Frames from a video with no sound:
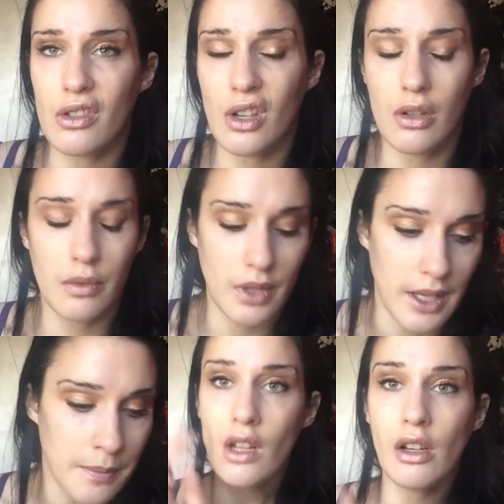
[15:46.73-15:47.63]
So yeah,
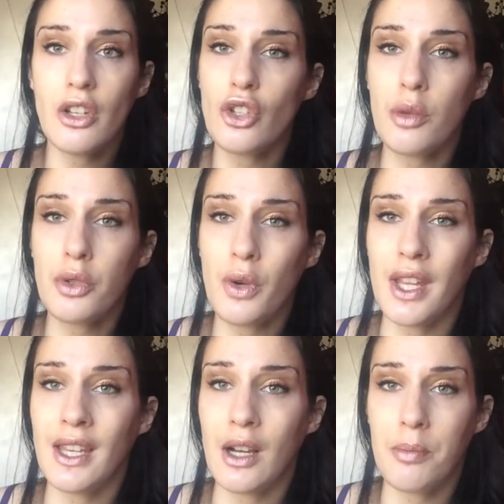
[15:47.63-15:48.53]
I'm gonna stop
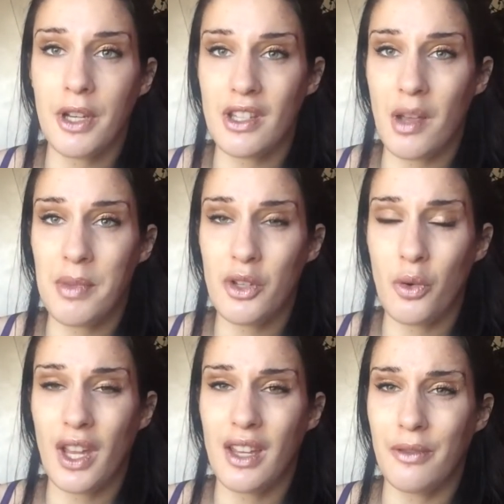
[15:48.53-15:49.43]
talking now because I've been
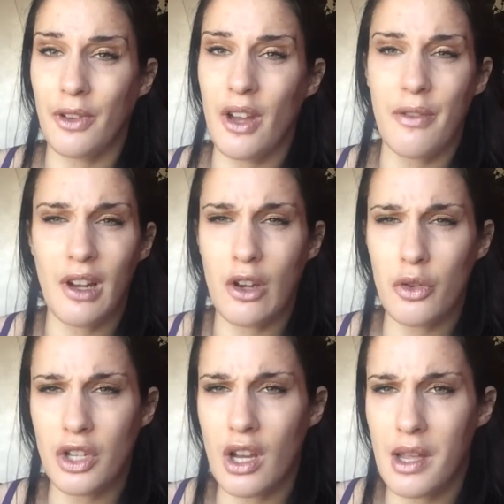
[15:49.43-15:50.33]
talking for a very
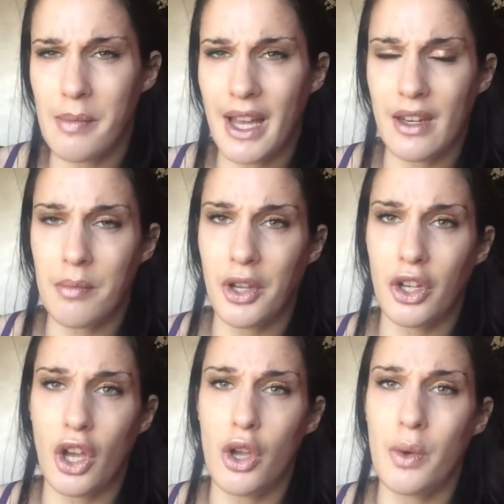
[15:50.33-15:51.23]
long time and I'm
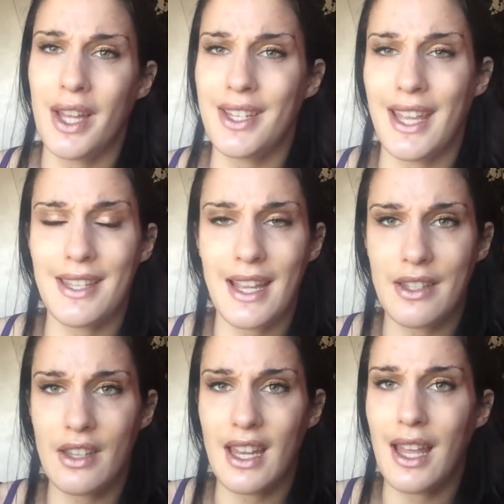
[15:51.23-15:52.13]
gonna go and get
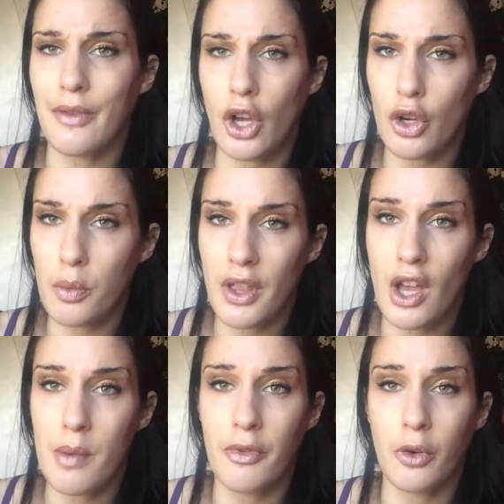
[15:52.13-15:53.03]
Dexter and have a cuddle with
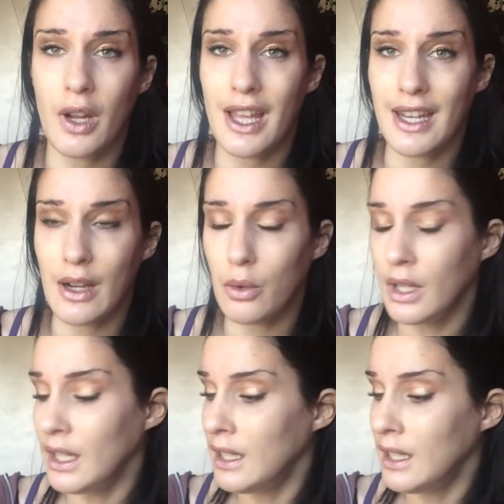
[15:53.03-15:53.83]
her before I head out.